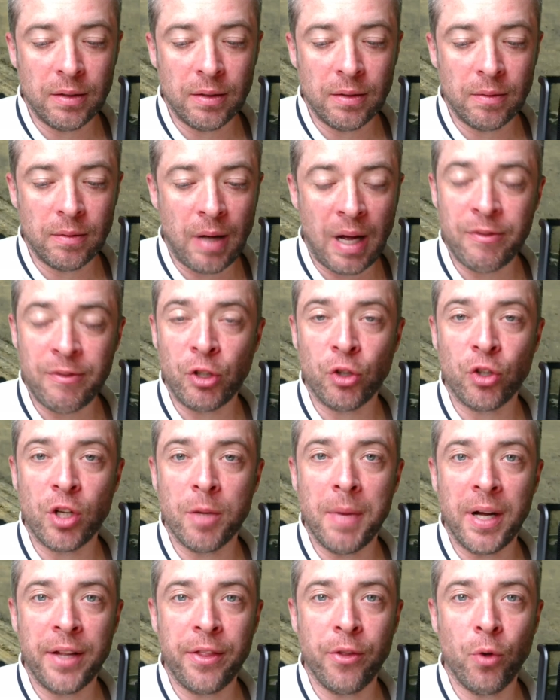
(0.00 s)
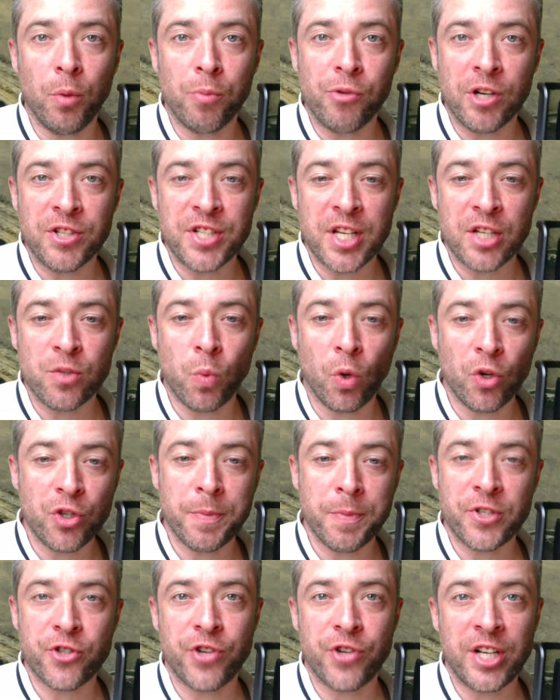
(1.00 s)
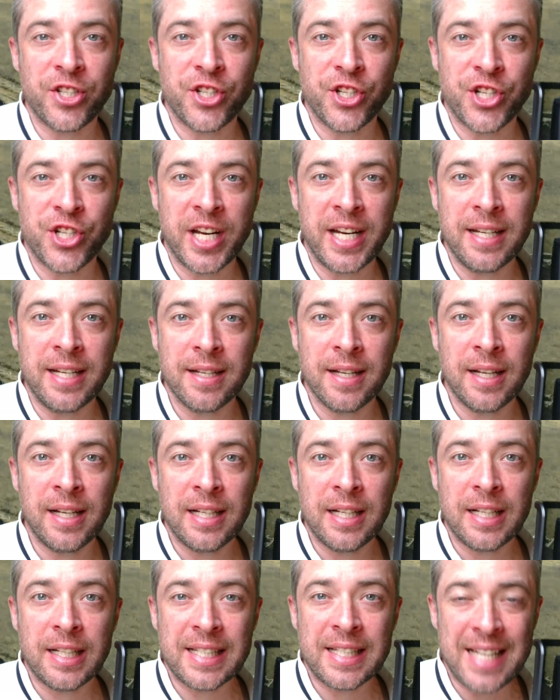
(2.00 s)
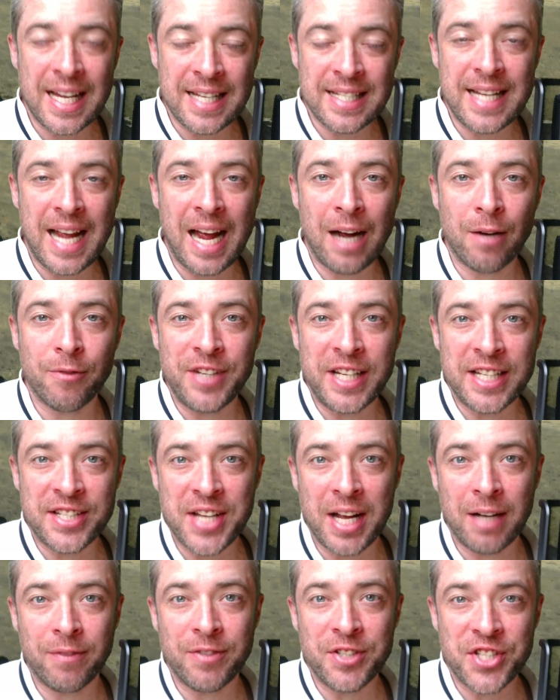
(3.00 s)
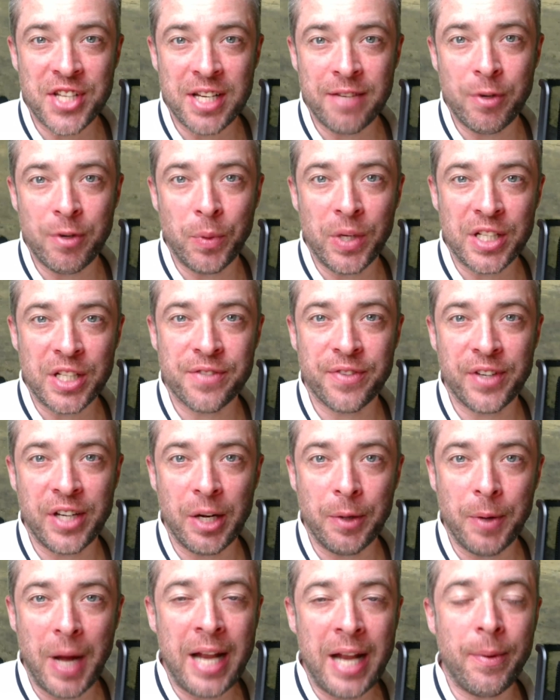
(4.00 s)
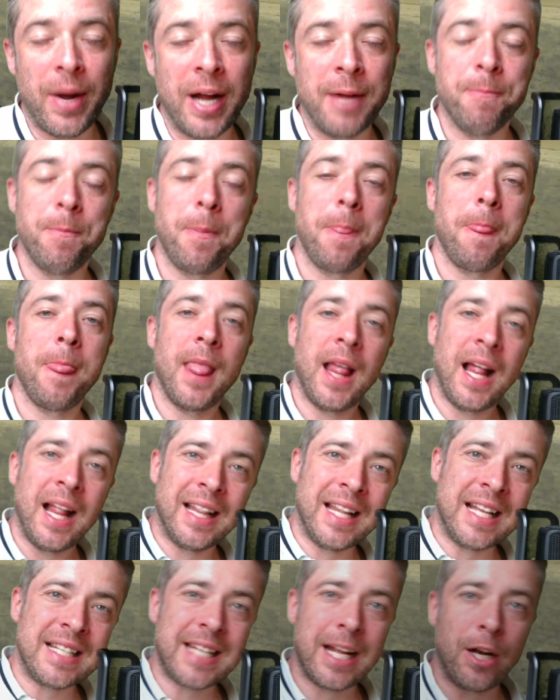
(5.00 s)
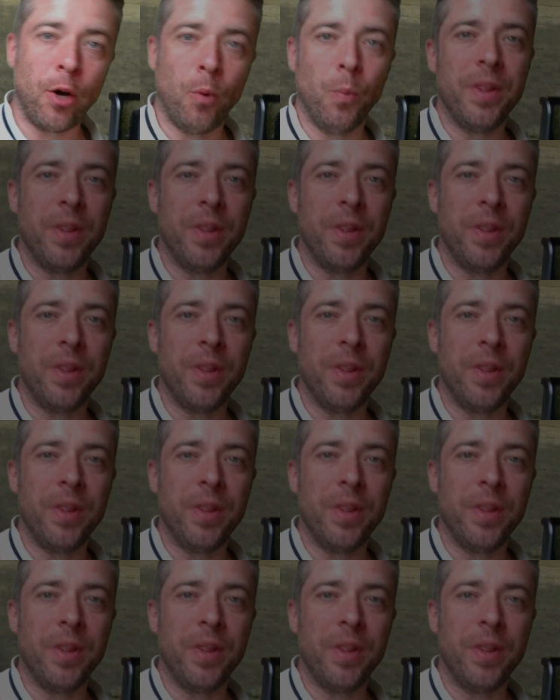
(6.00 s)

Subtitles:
have a look at my thought process, watch my strategy, test it out for yourself and see if it works for you. Anyway, let's get on with the